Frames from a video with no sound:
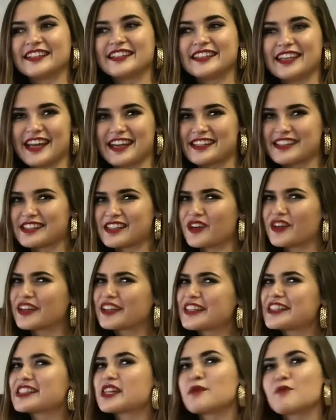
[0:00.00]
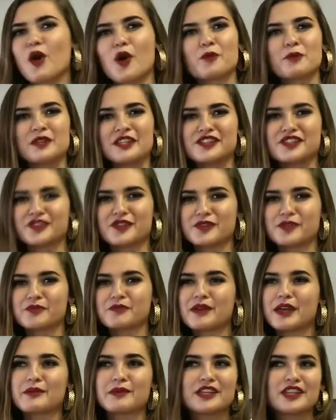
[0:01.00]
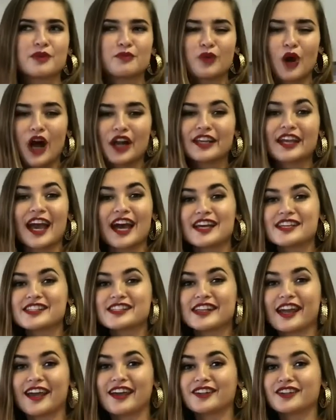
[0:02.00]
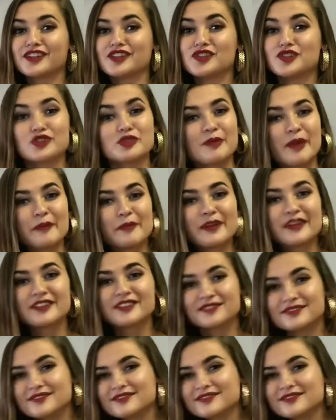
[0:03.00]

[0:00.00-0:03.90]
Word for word: Yes, or at least I'm hoping to. Maybe the broadcast and the newspaper?